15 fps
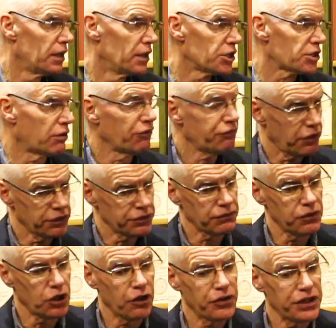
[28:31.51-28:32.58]
So I have followed a
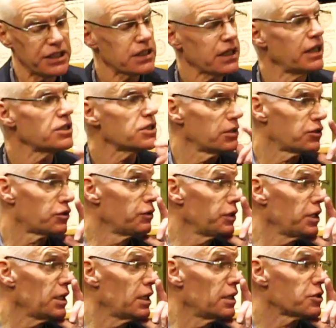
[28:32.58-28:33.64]
lot of these cases through the
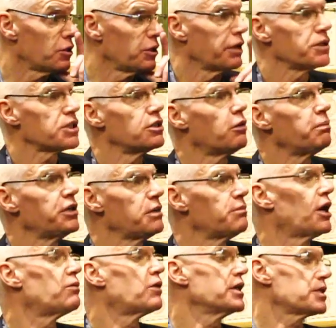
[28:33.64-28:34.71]
years, although it's not been in
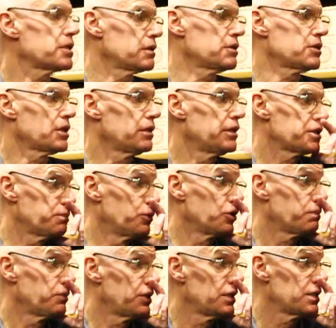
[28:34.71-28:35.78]
my writing until this book,
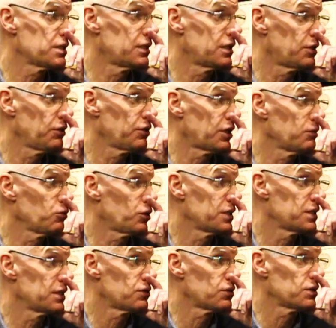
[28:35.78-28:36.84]
but it is an area that I'm
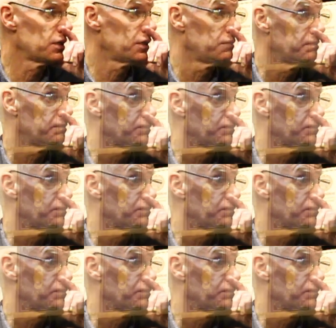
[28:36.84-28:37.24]
quite interested in.